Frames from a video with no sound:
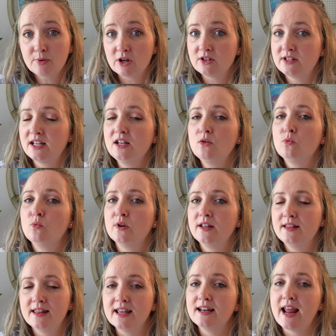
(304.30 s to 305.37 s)
person
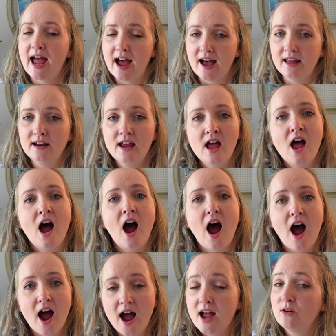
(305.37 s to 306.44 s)
would then add,
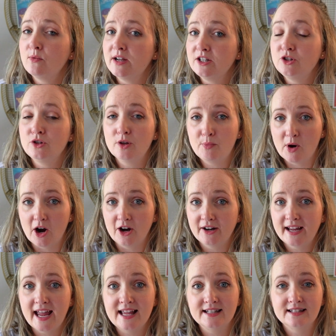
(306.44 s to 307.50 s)
I went to the park
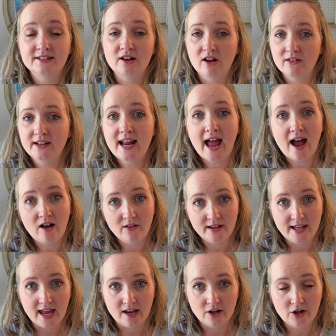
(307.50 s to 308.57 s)
and saw an
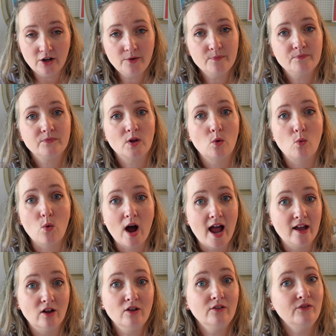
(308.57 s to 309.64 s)
alligator
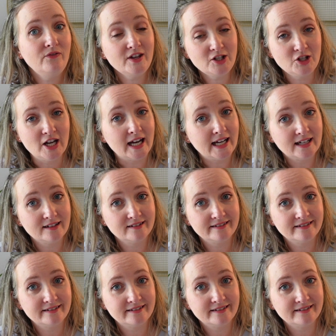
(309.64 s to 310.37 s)
while fishing